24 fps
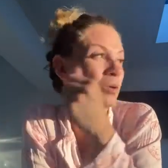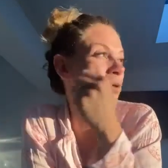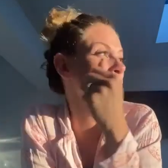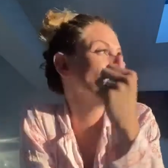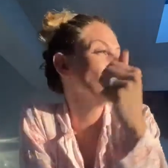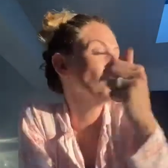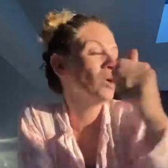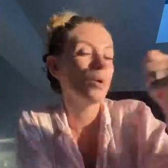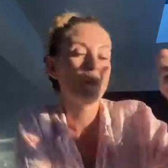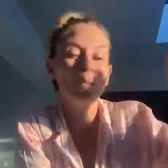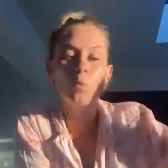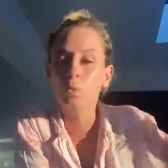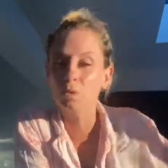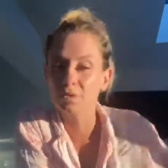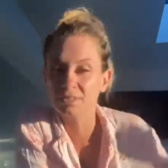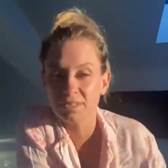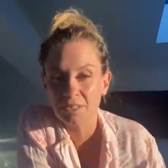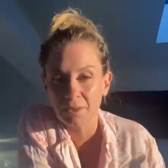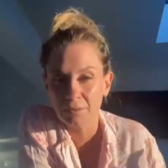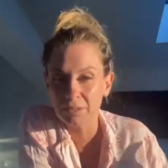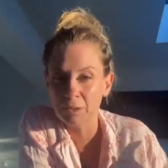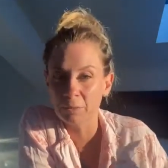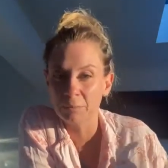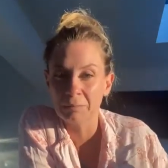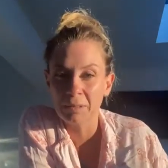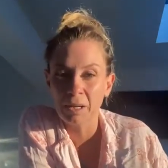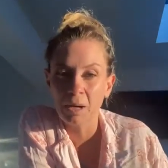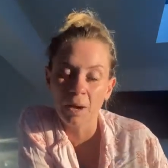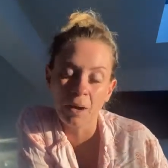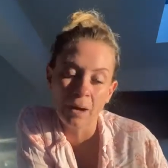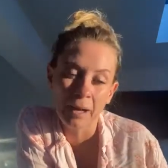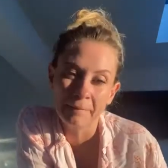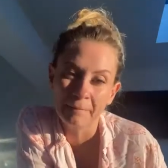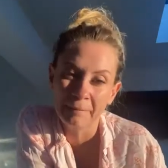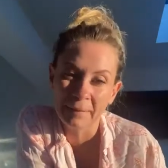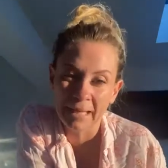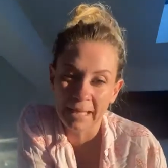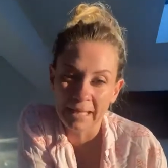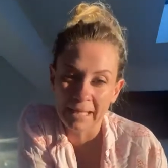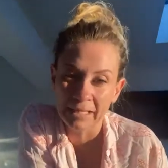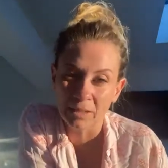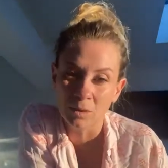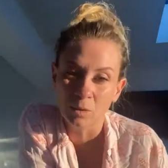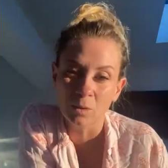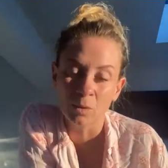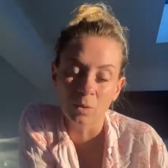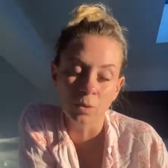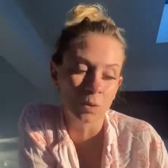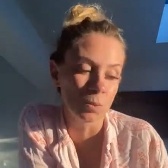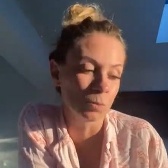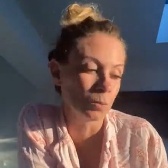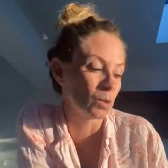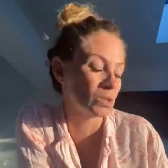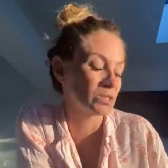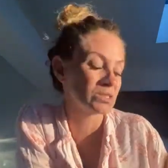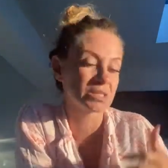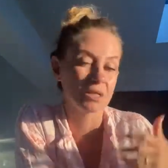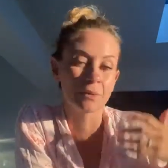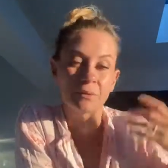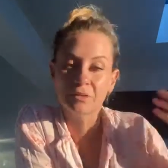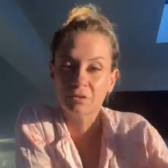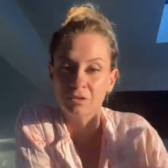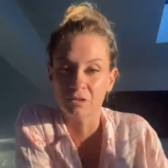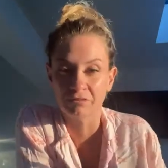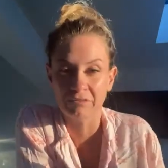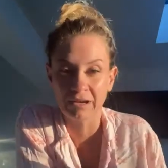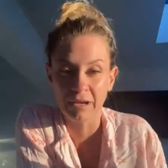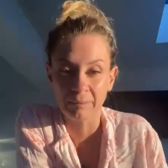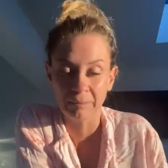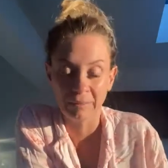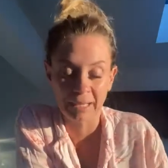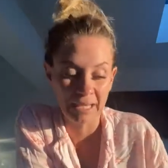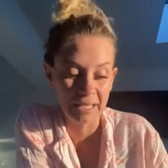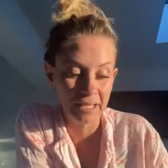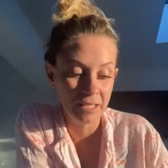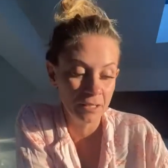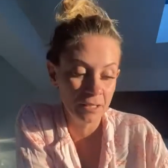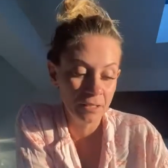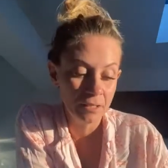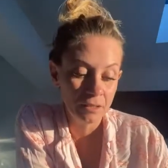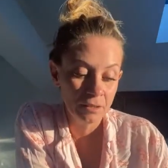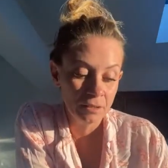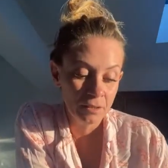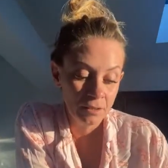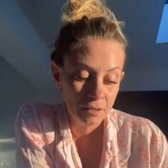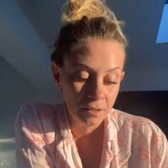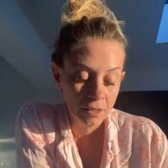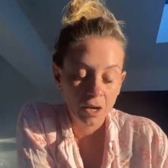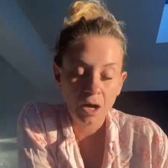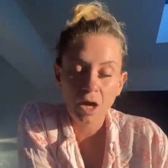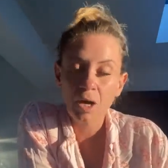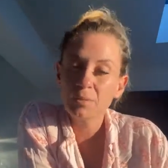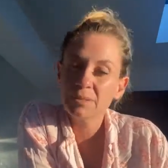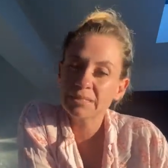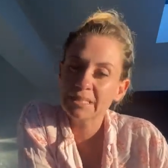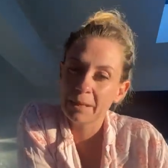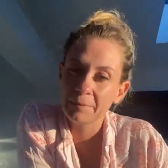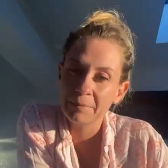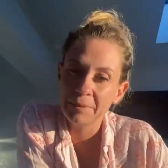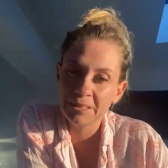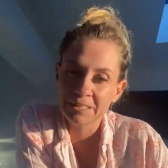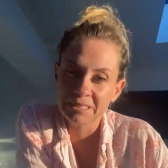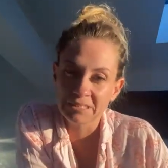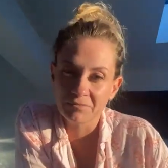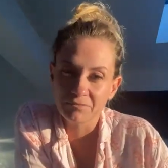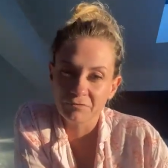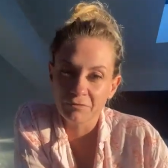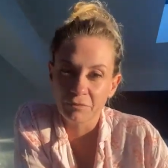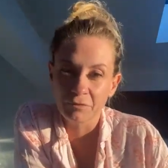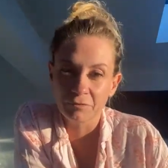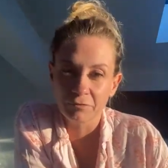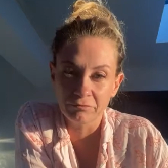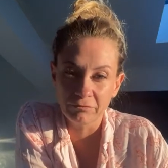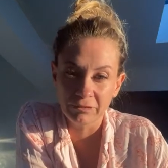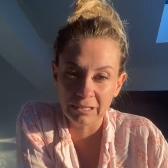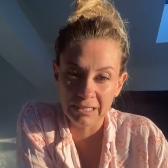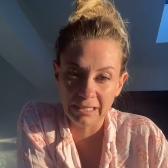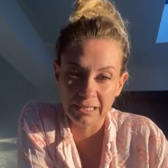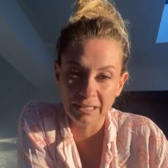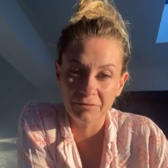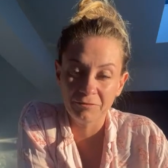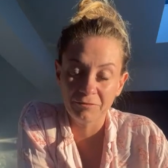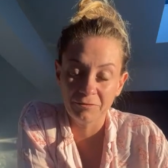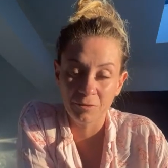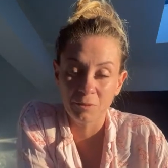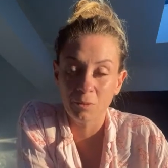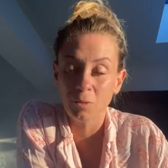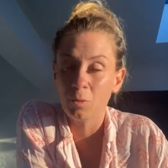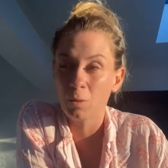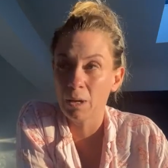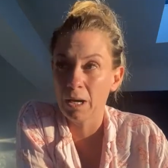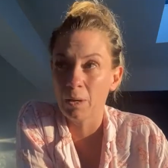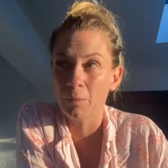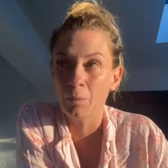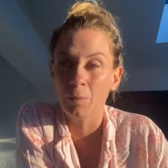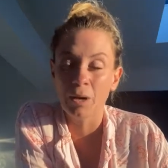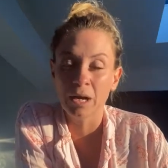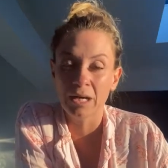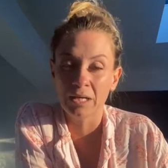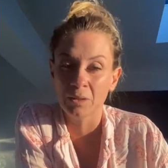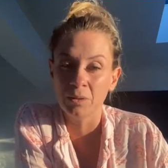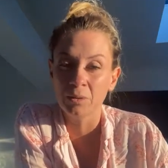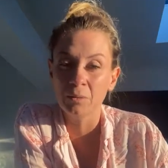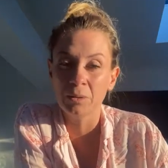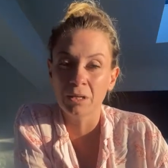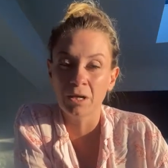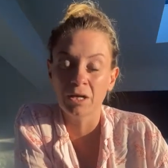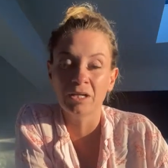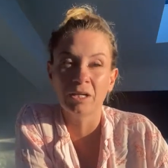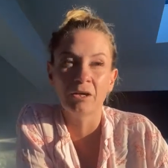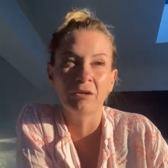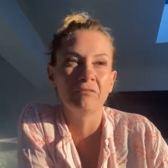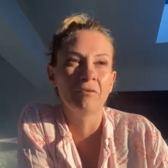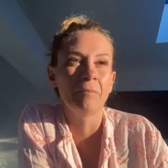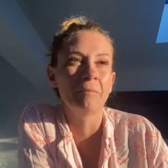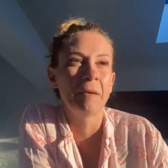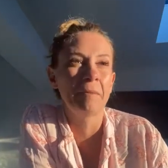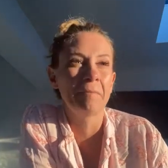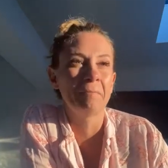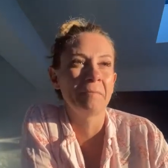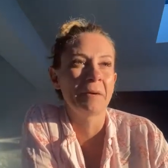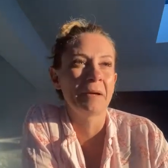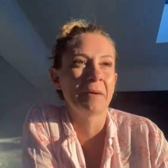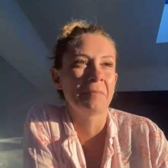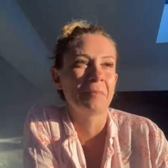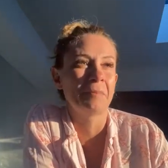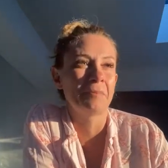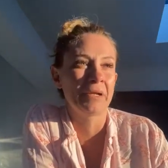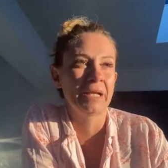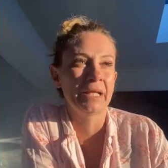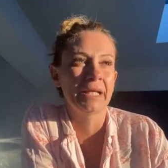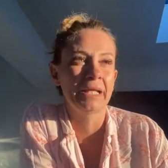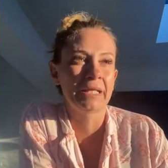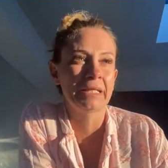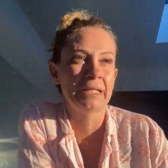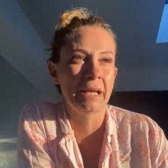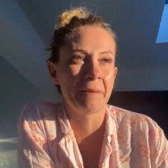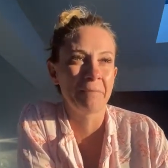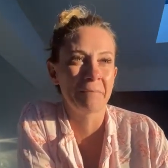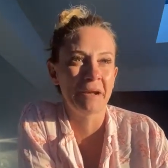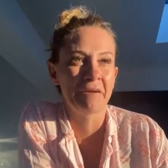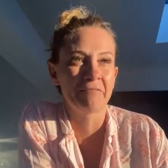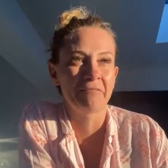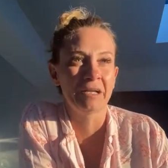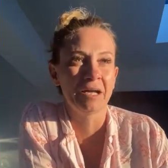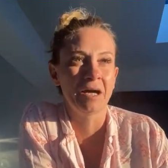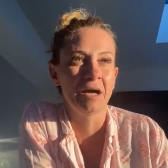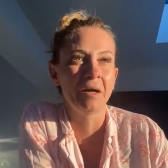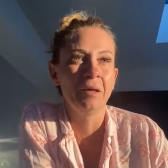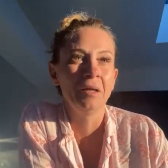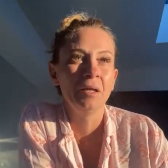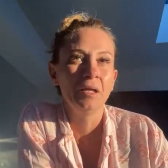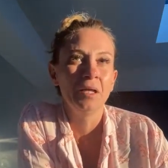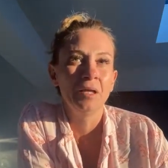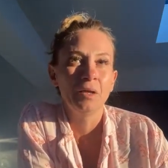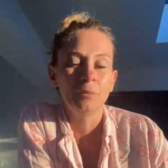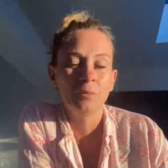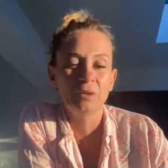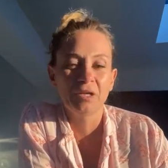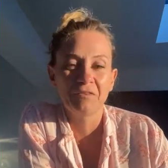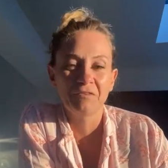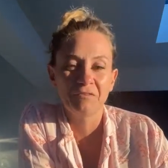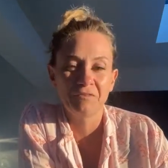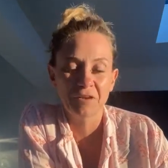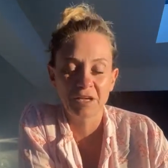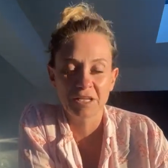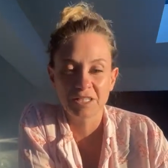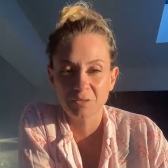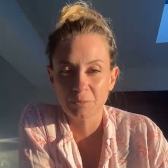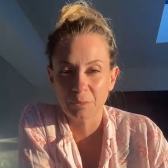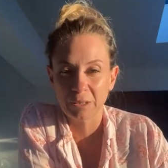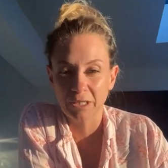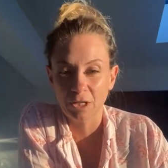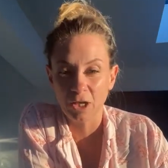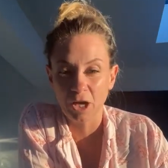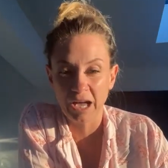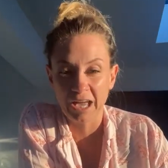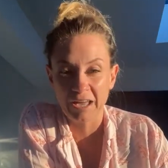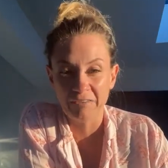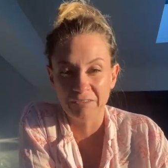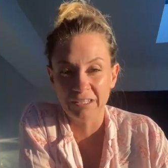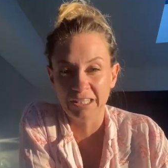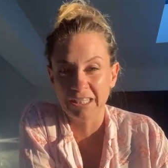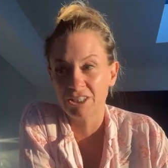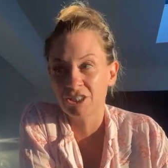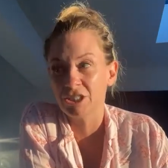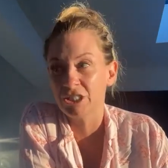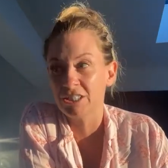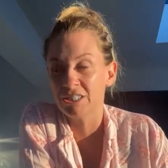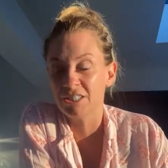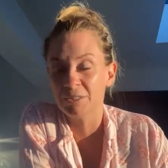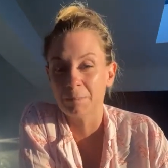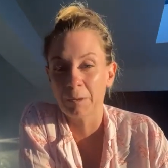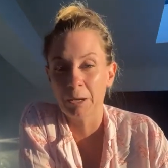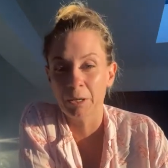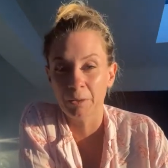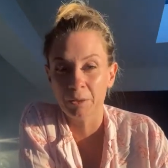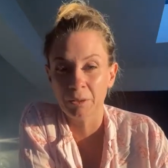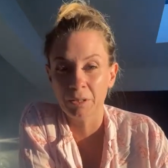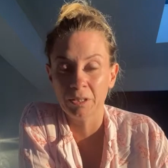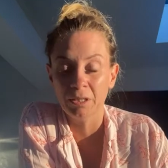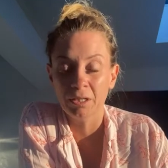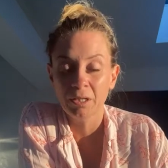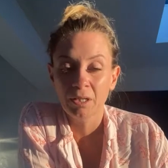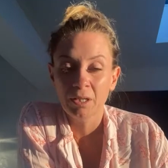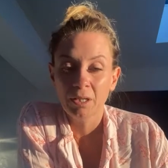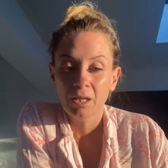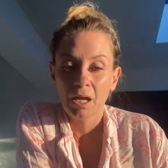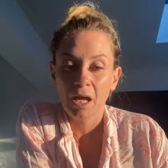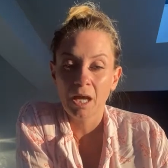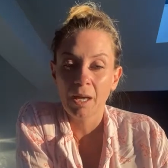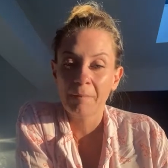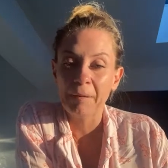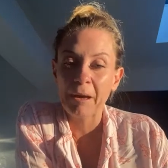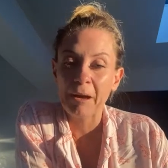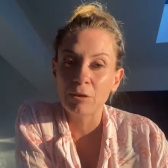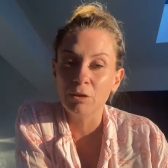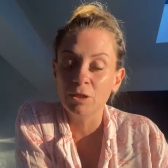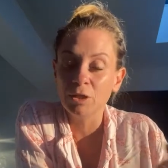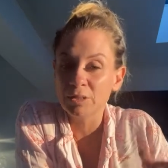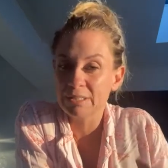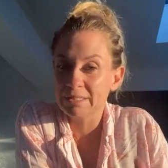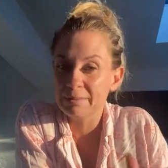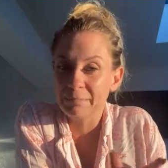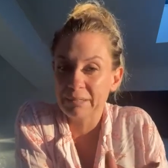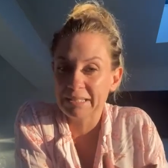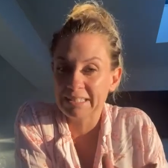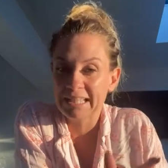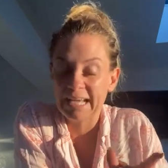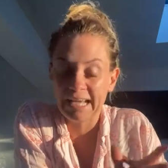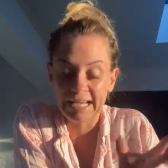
or what's going on behind me or what's going on around me. I was that person for quite a while, and I remember breaking that barrier when I first went live and actually spoke about losing my